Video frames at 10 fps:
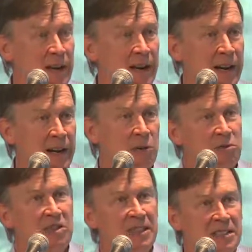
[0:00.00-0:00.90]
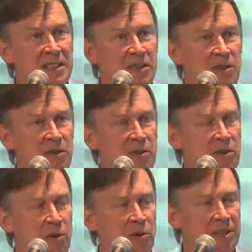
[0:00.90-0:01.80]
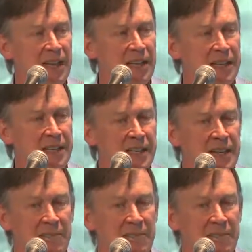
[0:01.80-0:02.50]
uh, who's leasing it or, or, or selling it